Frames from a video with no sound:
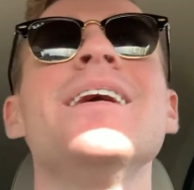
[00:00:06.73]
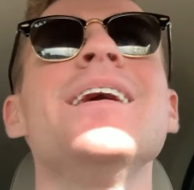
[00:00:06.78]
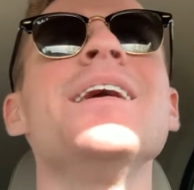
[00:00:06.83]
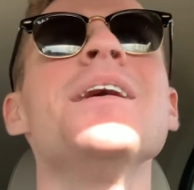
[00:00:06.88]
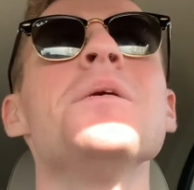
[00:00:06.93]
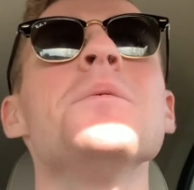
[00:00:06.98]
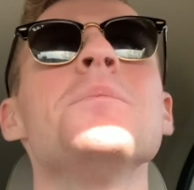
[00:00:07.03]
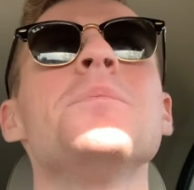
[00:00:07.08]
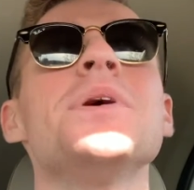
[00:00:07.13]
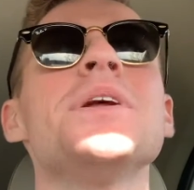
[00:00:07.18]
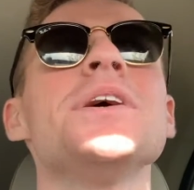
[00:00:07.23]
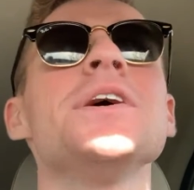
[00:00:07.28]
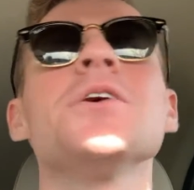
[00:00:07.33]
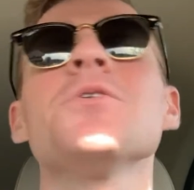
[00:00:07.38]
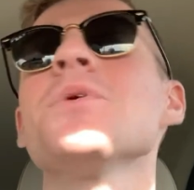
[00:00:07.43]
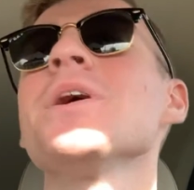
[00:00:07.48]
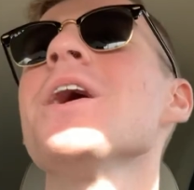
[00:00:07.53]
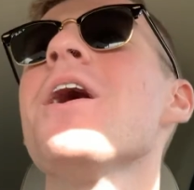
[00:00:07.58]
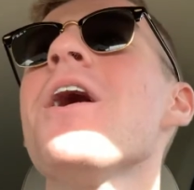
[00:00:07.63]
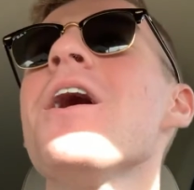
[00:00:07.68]
But
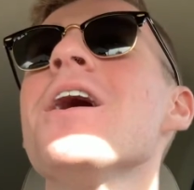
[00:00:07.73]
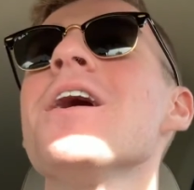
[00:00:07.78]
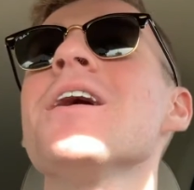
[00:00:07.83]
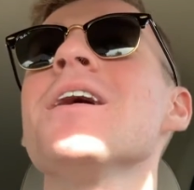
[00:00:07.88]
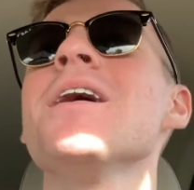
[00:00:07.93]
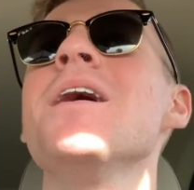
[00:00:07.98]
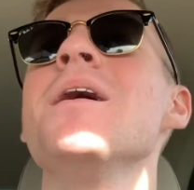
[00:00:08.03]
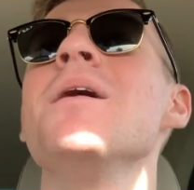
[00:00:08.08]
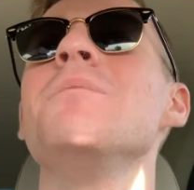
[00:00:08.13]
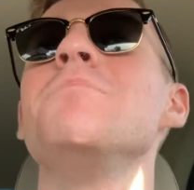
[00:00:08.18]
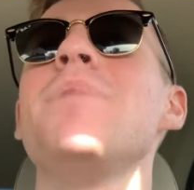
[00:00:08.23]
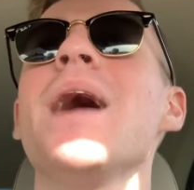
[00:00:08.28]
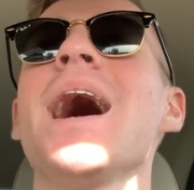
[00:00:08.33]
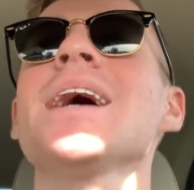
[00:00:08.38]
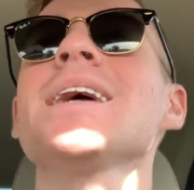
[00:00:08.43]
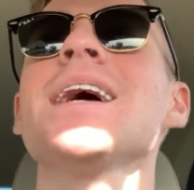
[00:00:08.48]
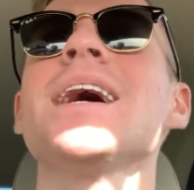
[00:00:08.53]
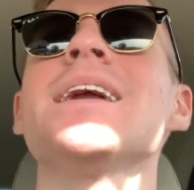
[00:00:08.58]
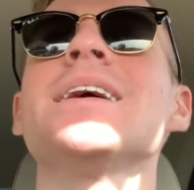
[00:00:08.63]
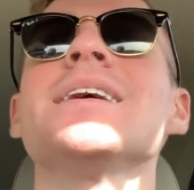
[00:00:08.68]
here we are,
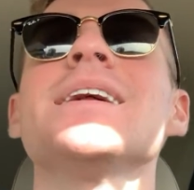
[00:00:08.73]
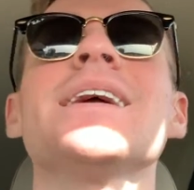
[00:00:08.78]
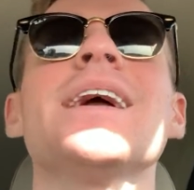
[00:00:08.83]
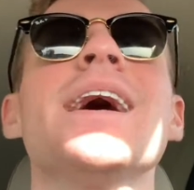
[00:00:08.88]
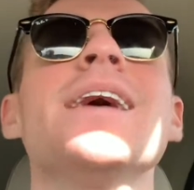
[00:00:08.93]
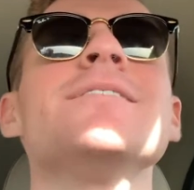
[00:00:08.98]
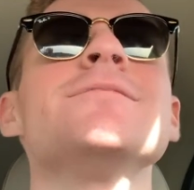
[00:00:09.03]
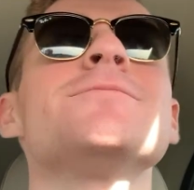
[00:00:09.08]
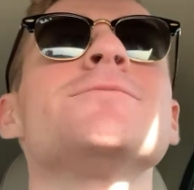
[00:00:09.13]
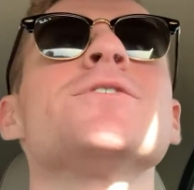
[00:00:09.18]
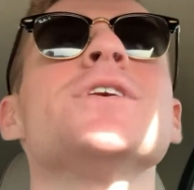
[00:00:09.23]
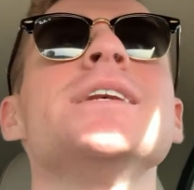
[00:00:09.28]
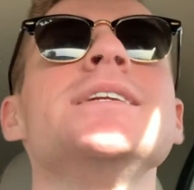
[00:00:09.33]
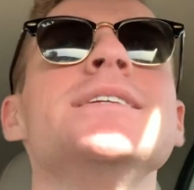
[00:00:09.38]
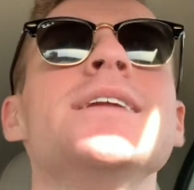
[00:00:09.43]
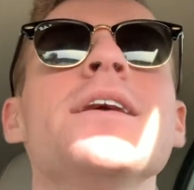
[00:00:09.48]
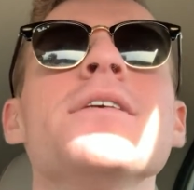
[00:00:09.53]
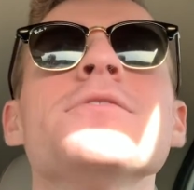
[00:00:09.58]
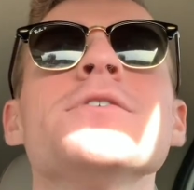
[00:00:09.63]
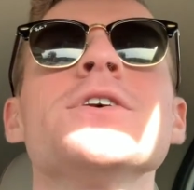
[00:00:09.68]
back at it again for
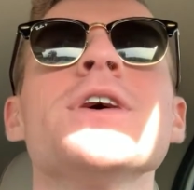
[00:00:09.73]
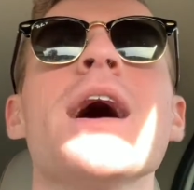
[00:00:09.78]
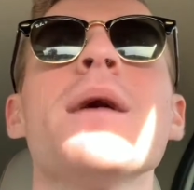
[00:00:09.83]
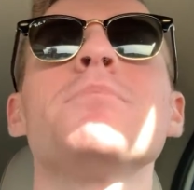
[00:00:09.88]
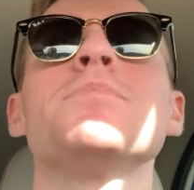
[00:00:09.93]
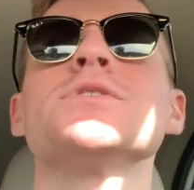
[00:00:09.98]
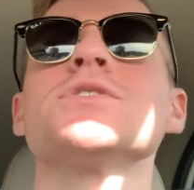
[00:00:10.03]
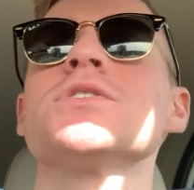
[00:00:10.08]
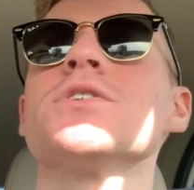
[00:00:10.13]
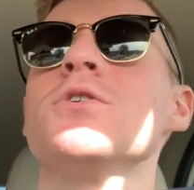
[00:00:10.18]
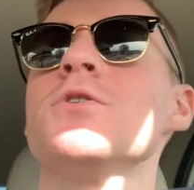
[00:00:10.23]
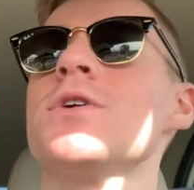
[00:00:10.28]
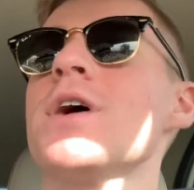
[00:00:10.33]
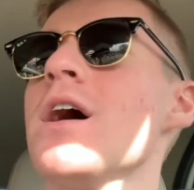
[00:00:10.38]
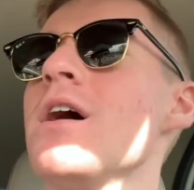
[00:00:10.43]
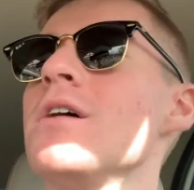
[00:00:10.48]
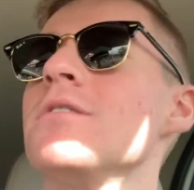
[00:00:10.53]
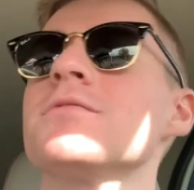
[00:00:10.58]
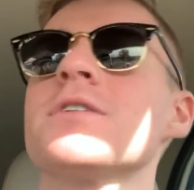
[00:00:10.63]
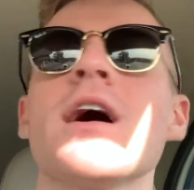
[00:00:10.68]
another episode
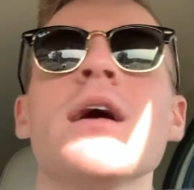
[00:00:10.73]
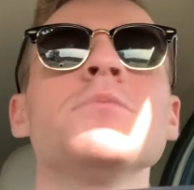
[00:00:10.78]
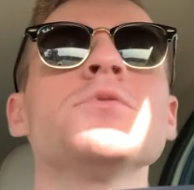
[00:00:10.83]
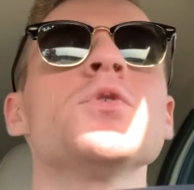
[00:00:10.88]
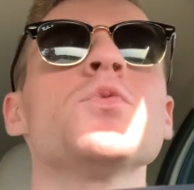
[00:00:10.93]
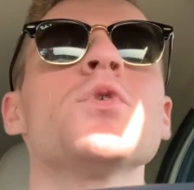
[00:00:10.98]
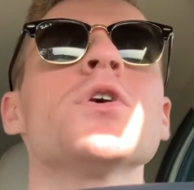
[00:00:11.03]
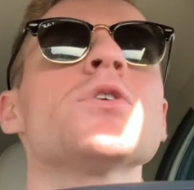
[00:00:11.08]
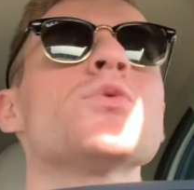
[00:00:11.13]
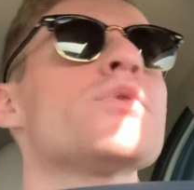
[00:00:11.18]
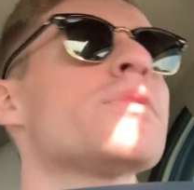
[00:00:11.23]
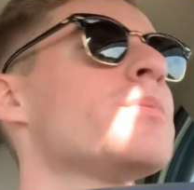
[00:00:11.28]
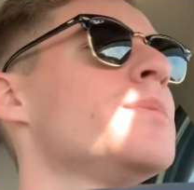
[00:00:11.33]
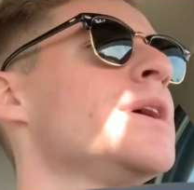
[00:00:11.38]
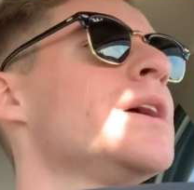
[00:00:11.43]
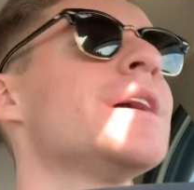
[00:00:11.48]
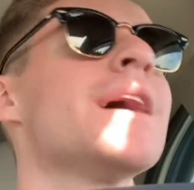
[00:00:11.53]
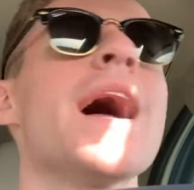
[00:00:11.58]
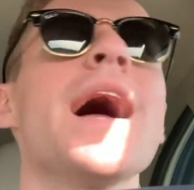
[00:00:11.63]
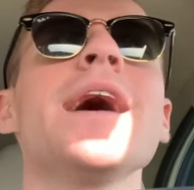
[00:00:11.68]
of Come to Work with
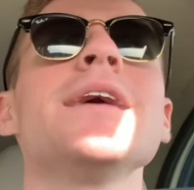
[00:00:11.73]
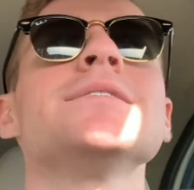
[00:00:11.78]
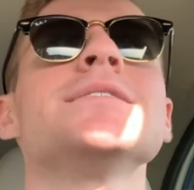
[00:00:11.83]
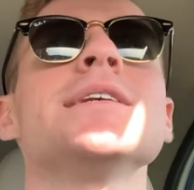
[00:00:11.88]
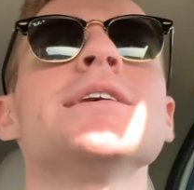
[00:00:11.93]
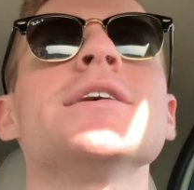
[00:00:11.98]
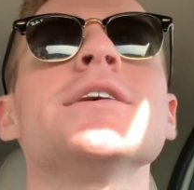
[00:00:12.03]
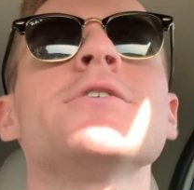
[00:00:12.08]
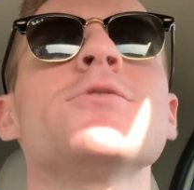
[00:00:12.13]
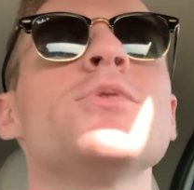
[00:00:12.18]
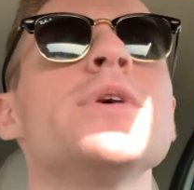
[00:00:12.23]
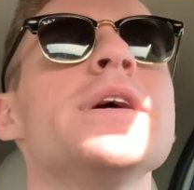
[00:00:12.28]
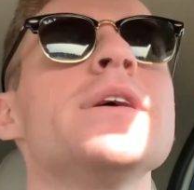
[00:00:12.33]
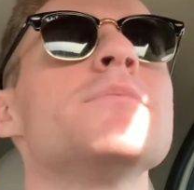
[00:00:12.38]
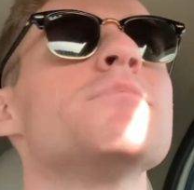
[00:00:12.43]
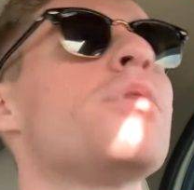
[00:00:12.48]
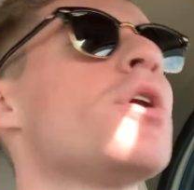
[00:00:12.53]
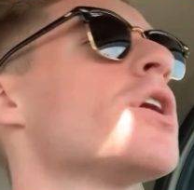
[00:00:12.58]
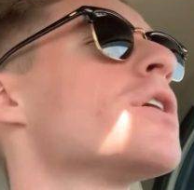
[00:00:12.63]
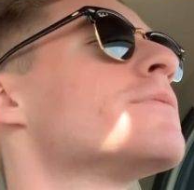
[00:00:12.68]
Me at Dairy
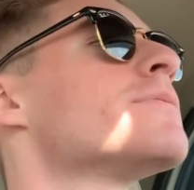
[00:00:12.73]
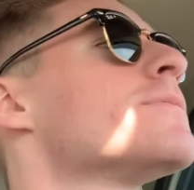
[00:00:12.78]
Queen, part